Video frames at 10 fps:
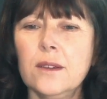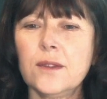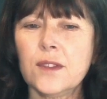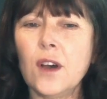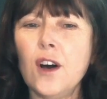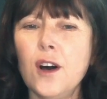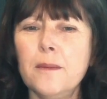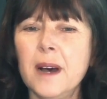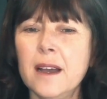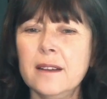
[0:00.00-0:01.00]
saw
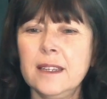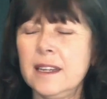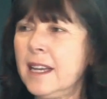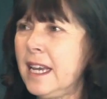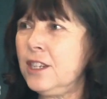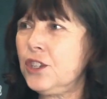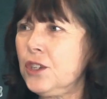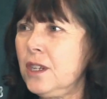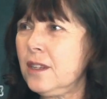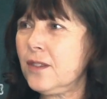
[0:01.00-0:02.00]
my
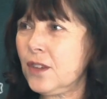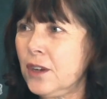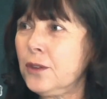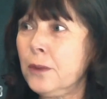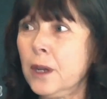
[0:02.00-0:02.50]
dedication and started